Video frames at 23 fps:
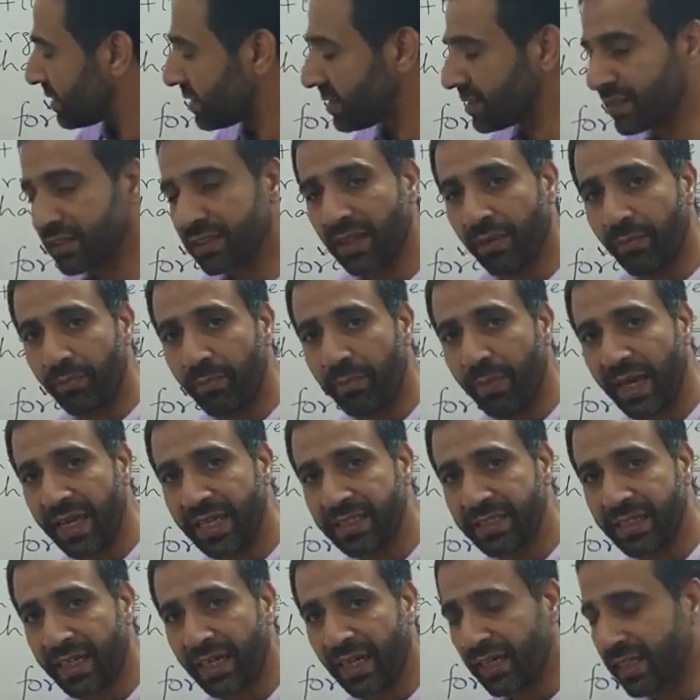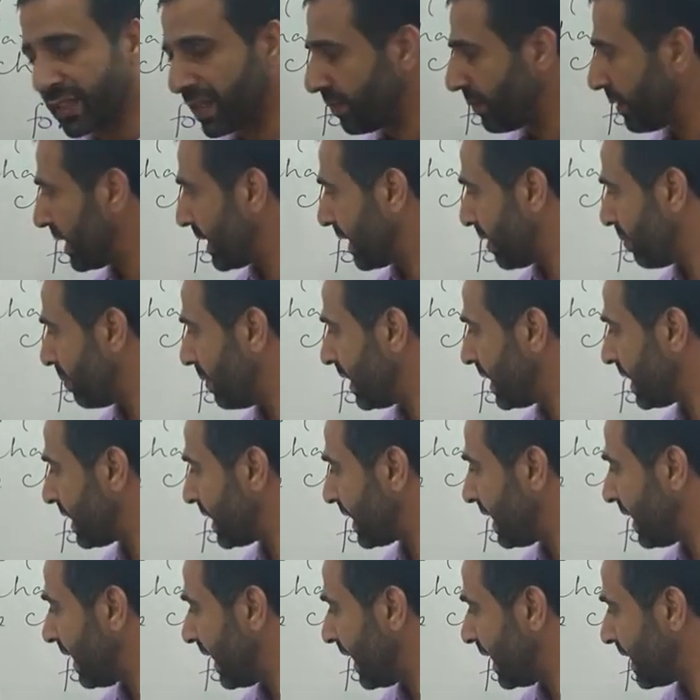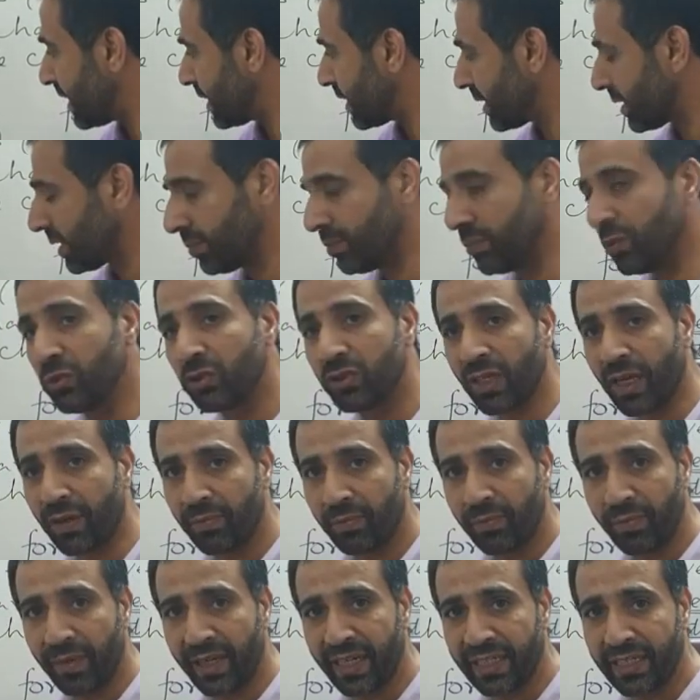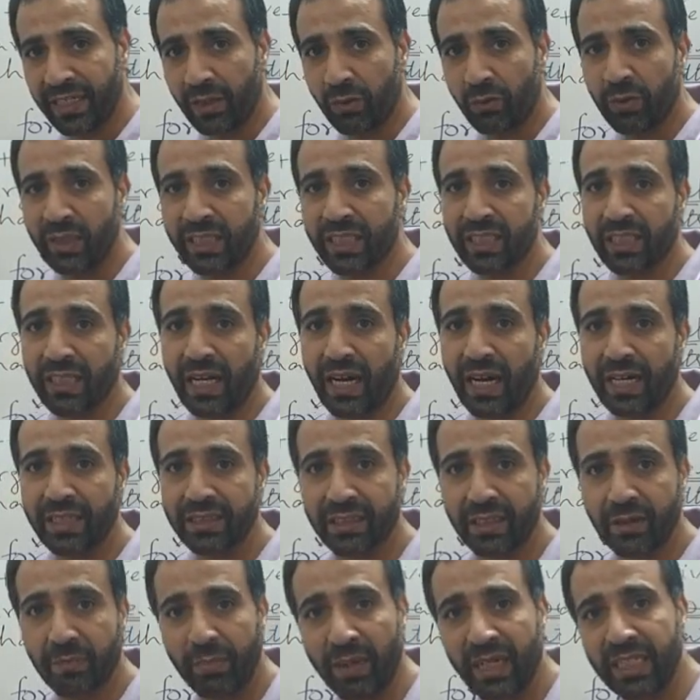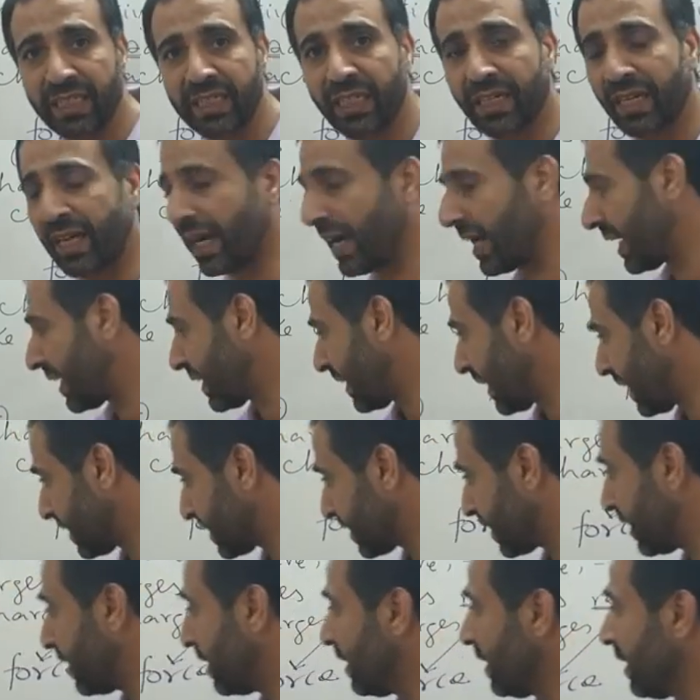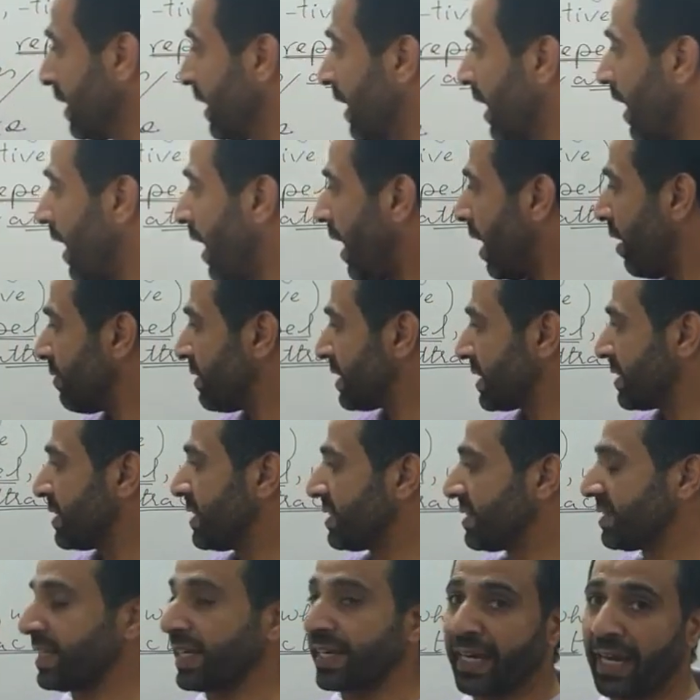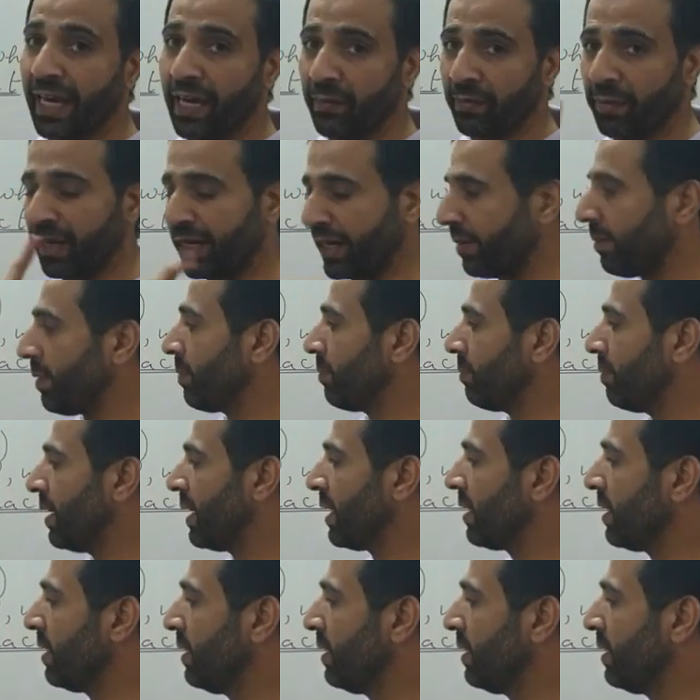is the basic or the fundamental attribute of matter which cause repulsion or attraction. How is this thing happen? Remember,